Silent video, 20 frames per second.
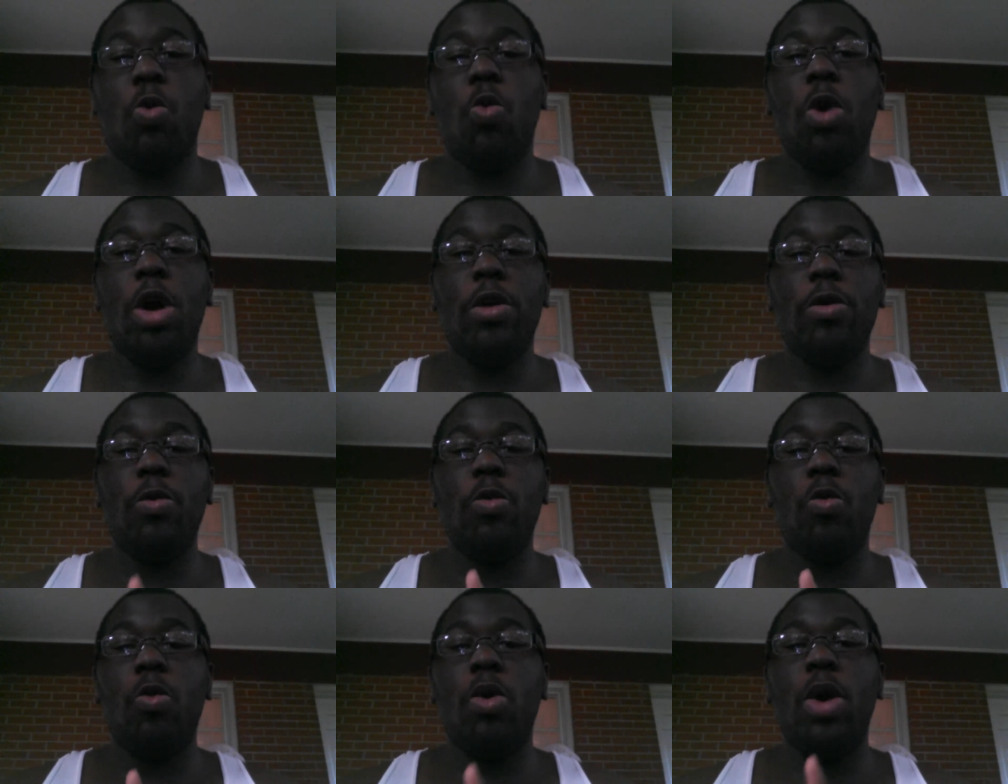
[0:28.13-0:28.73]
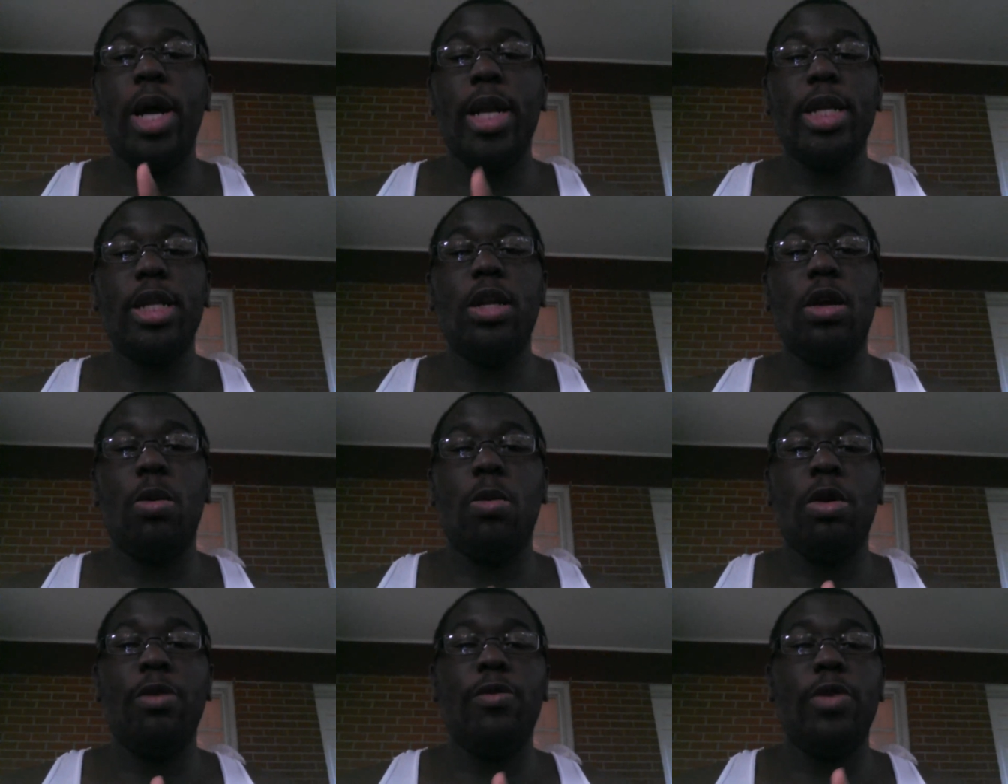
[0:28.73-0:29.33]
One one
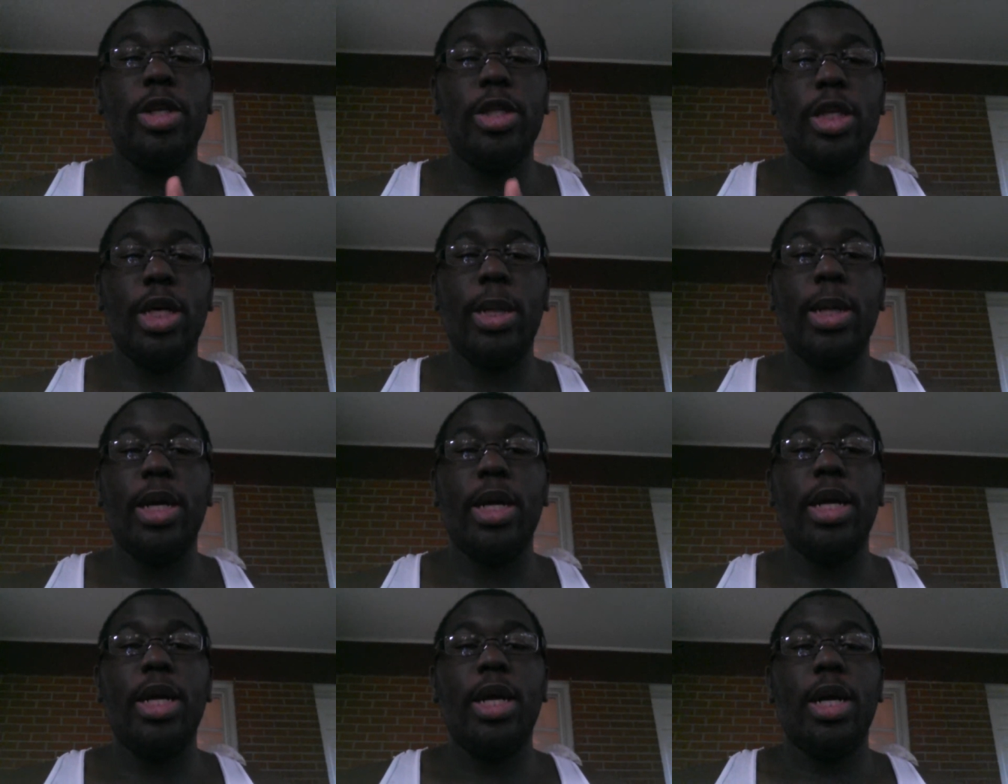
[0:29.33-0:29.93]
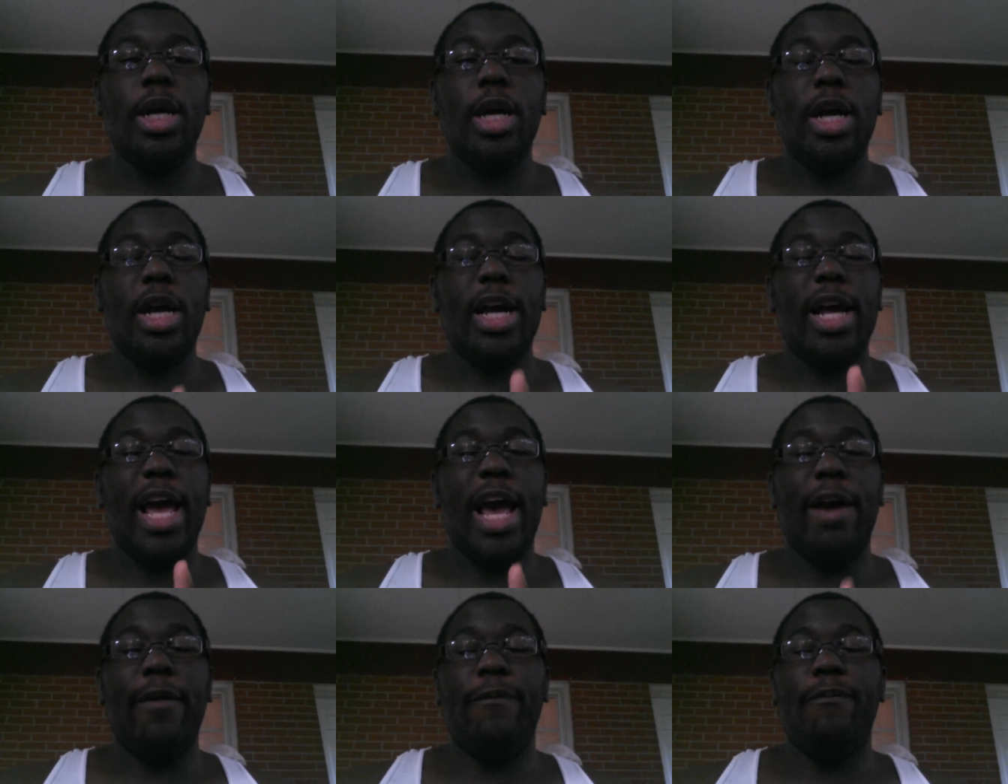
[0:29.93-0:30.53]
one retailer
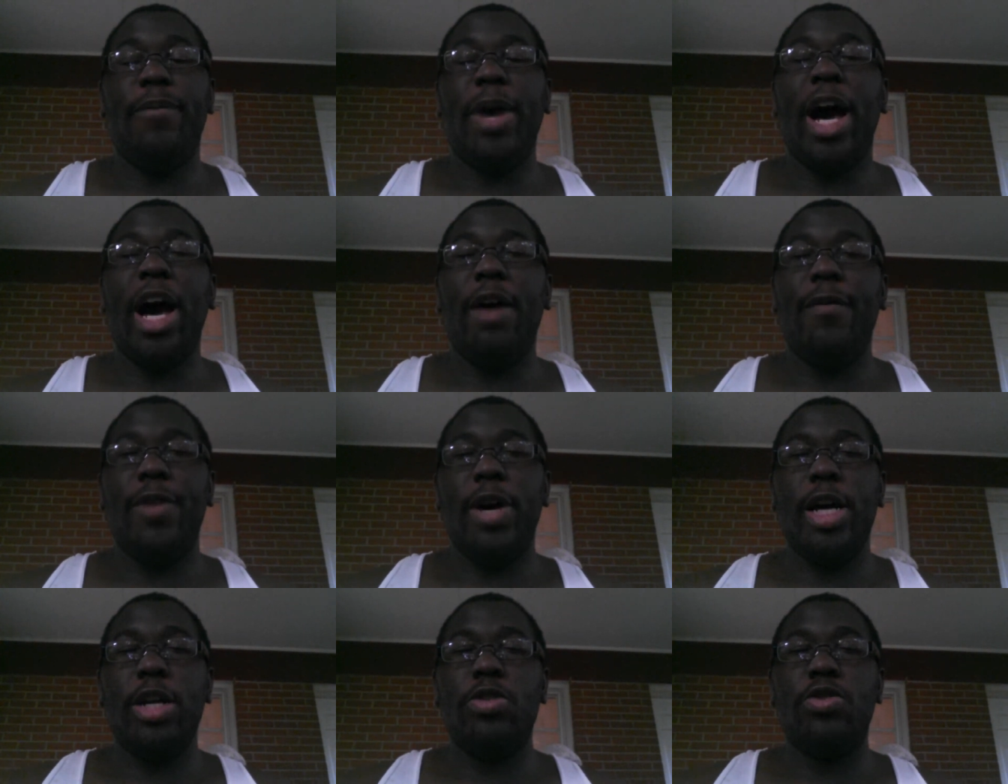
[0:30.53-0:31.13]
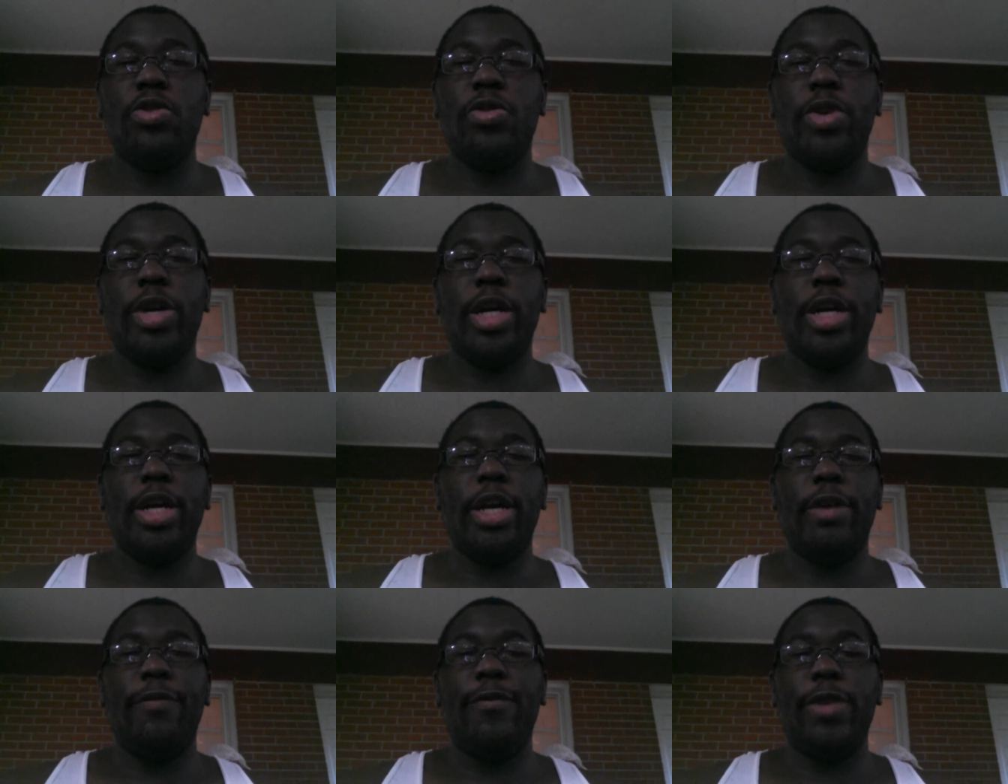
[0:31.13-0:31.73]
have
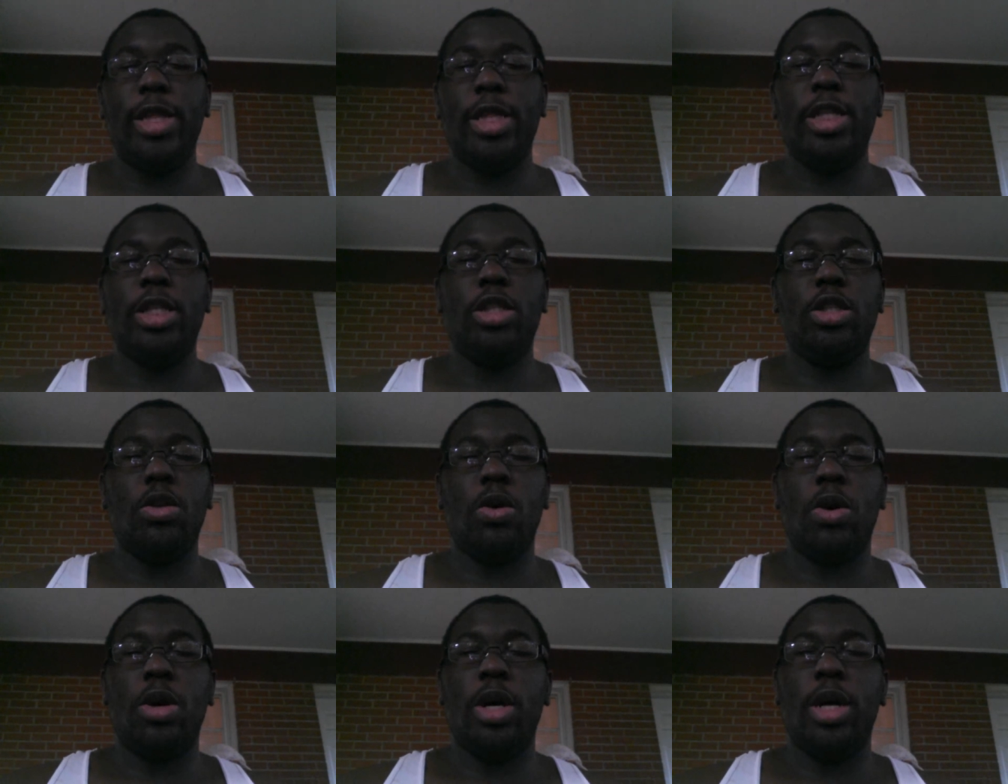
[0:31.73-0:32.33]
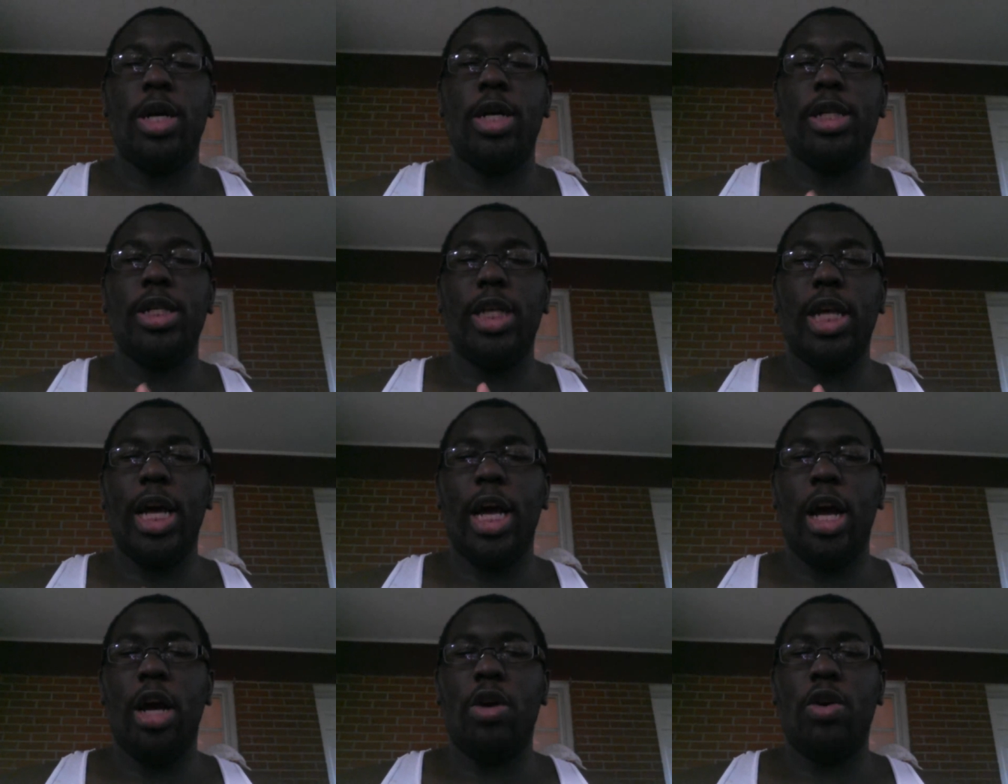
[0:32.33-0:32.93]
550 stores
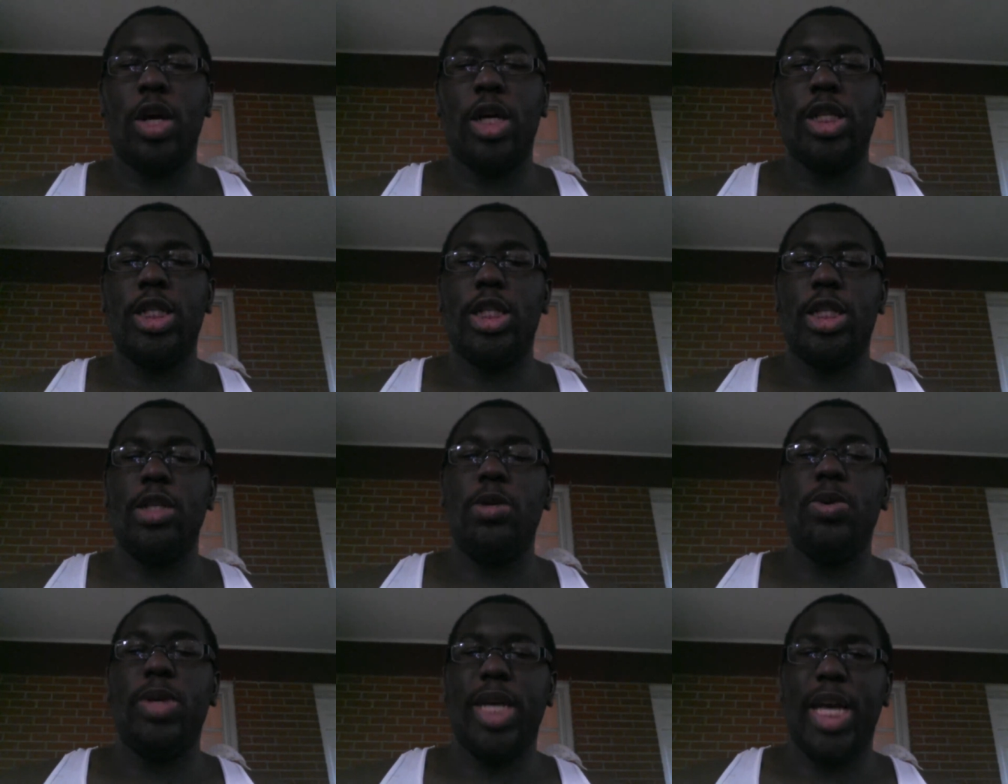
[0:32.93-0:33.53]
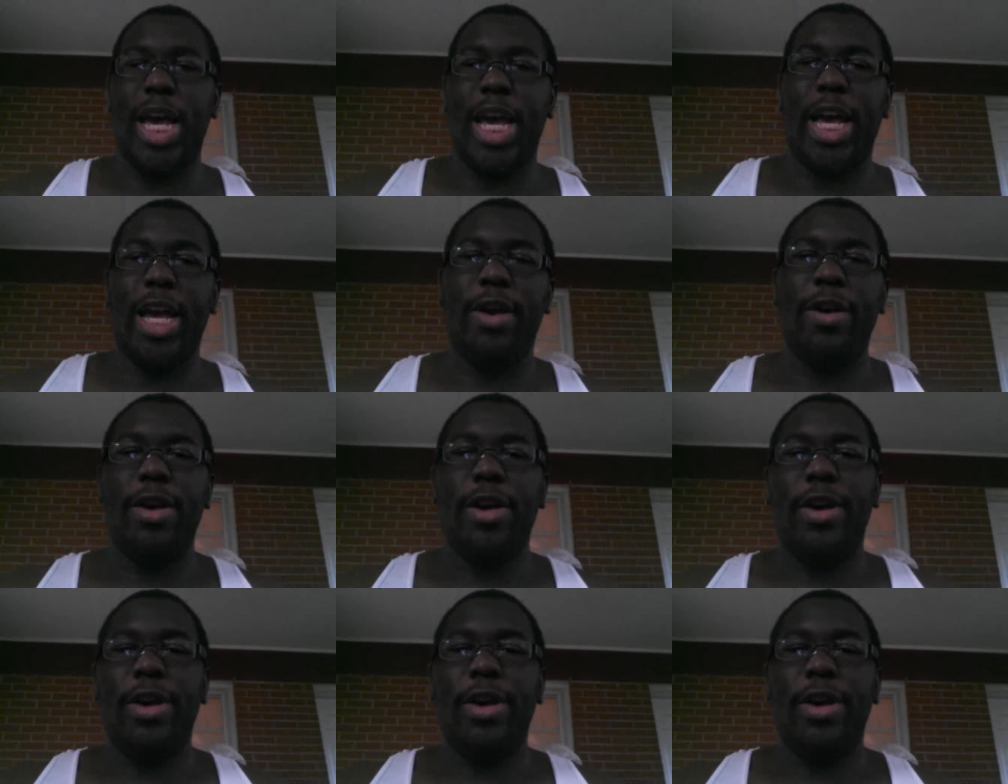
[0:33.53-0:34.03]
across the UK.